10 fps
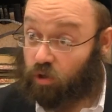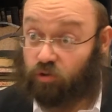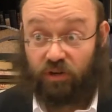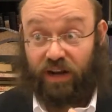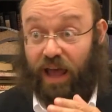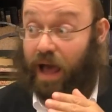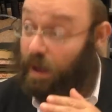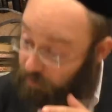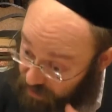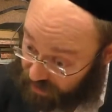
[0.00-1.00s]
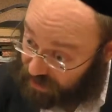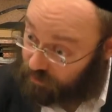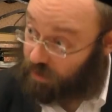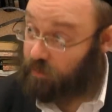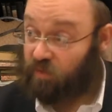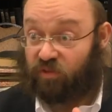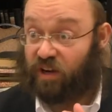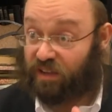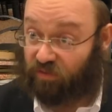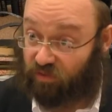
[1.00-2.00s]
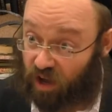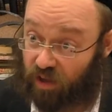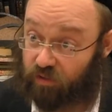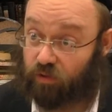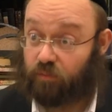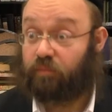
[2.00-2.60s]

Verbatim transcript: you're not obligated maybe if you're not the father,